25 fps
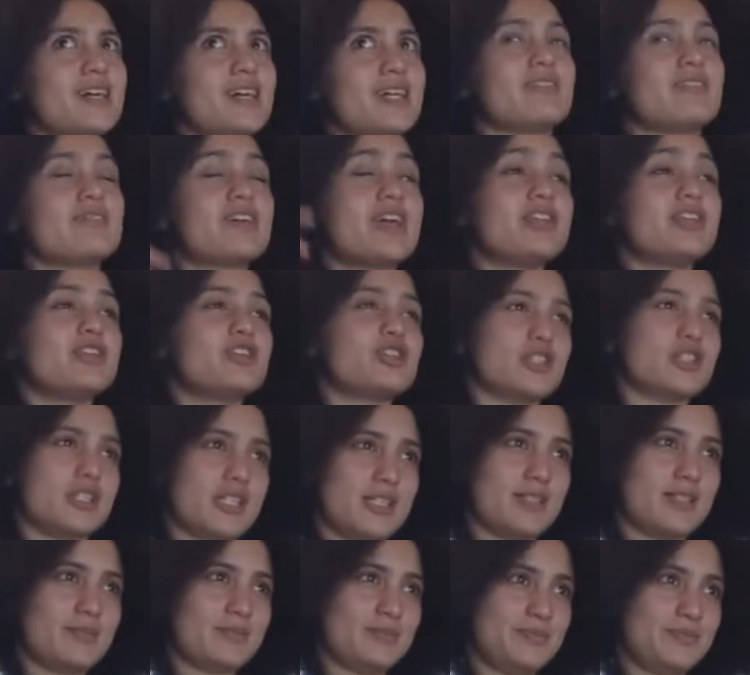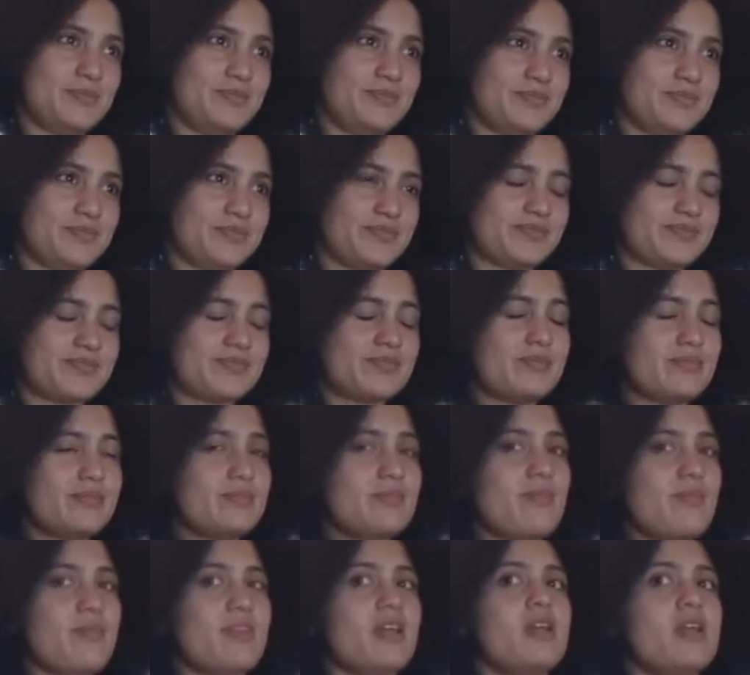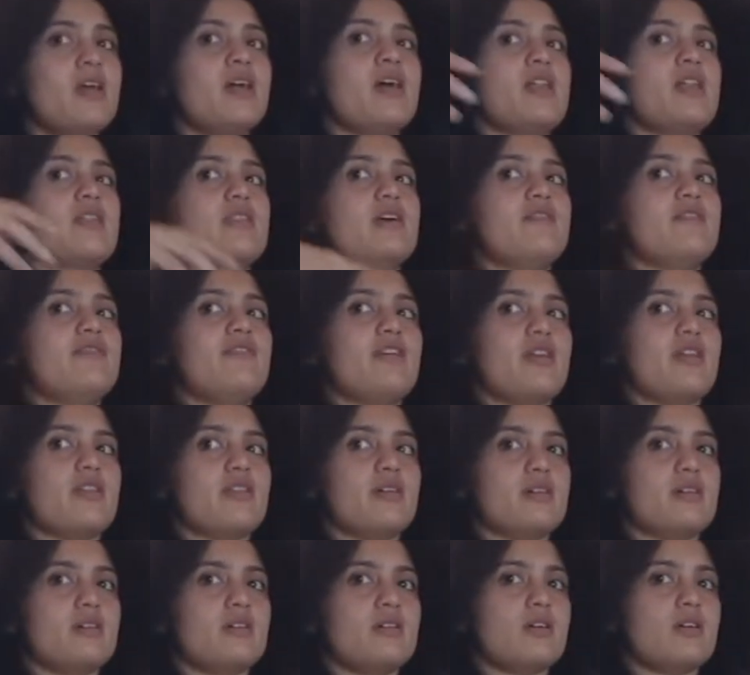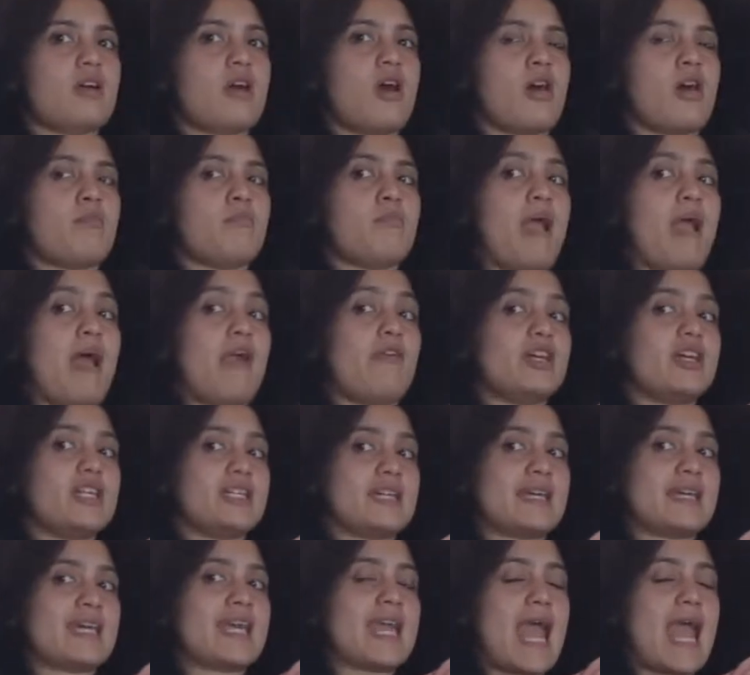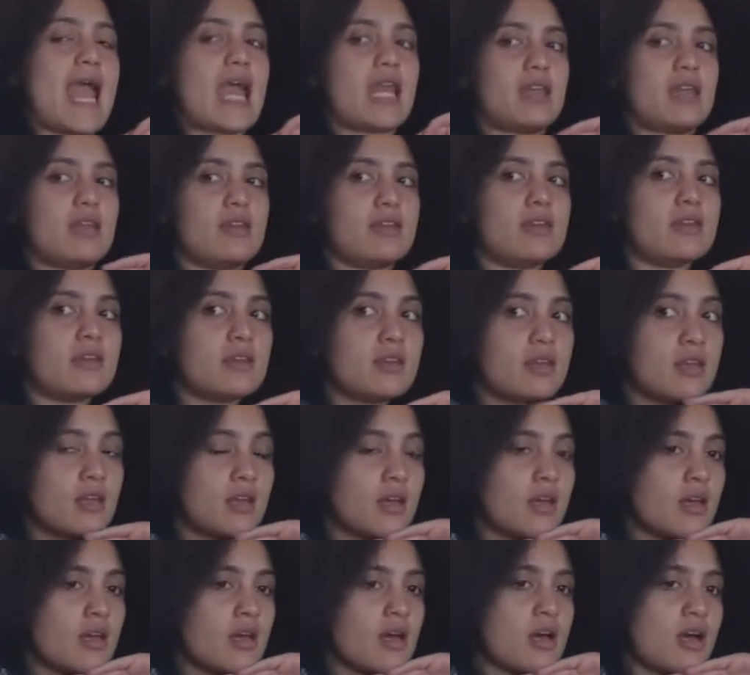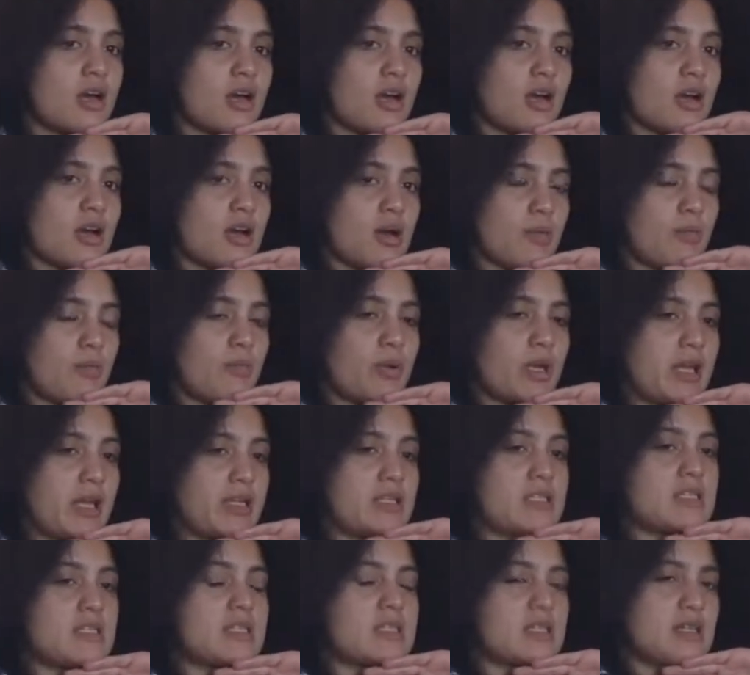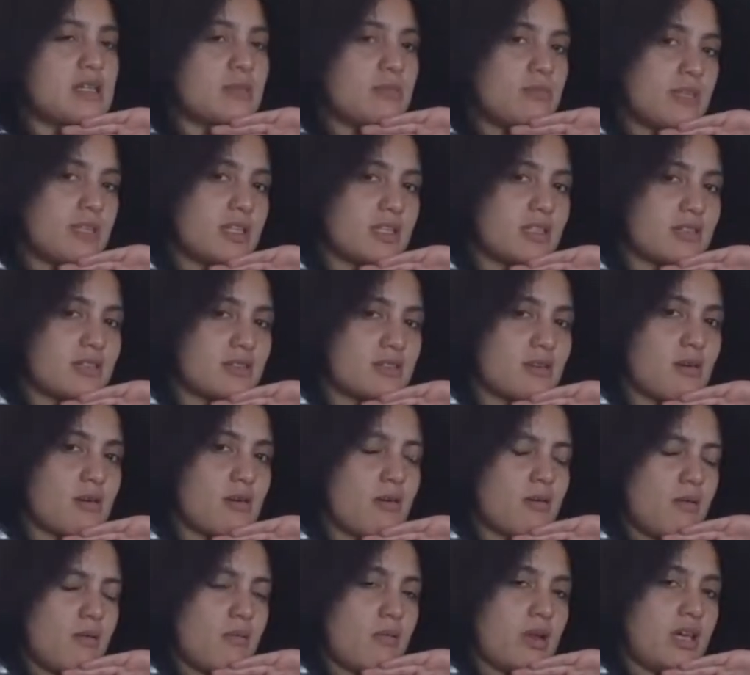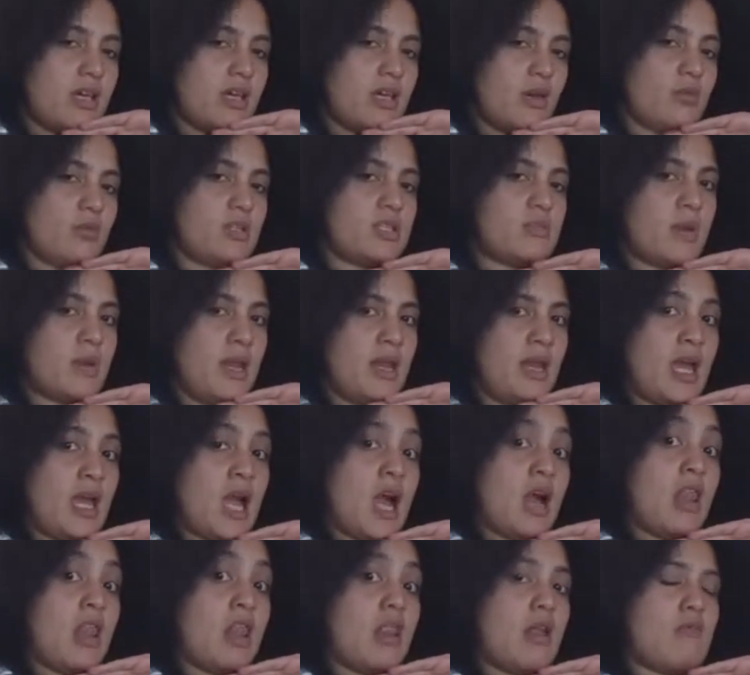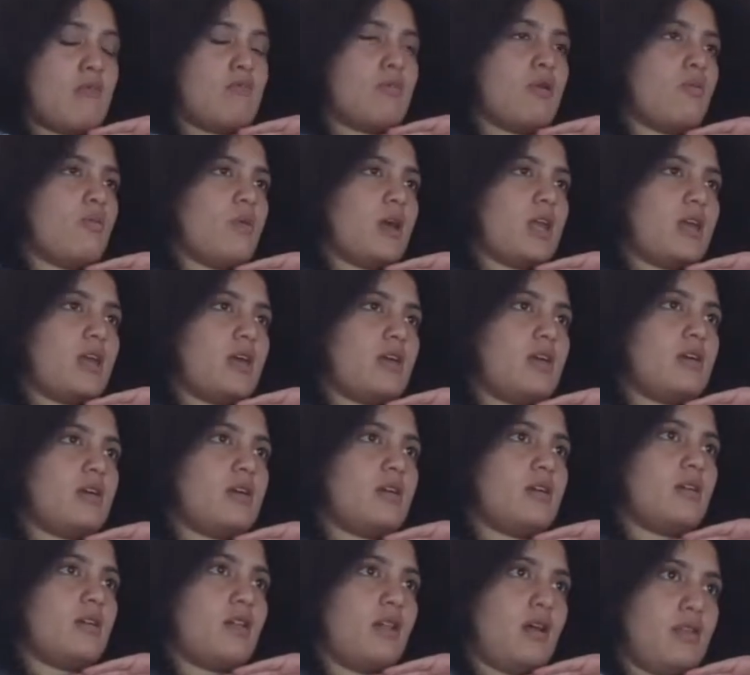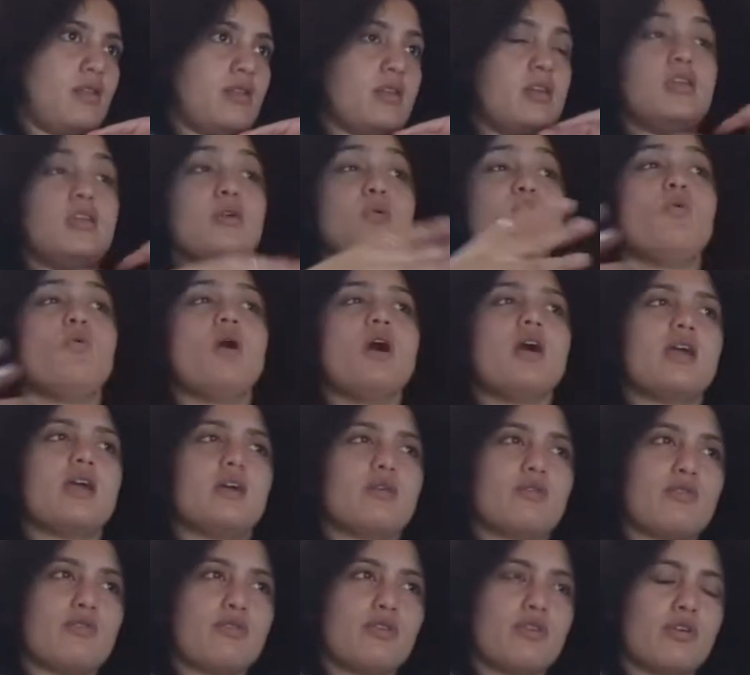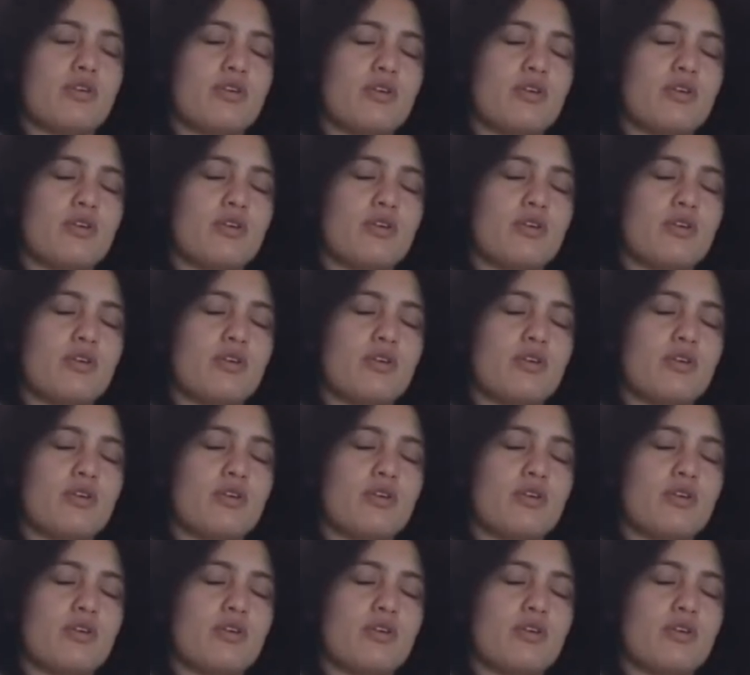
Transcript: eventually, their father got married again, but it seemed as though he was spending a lot more money on the new wife.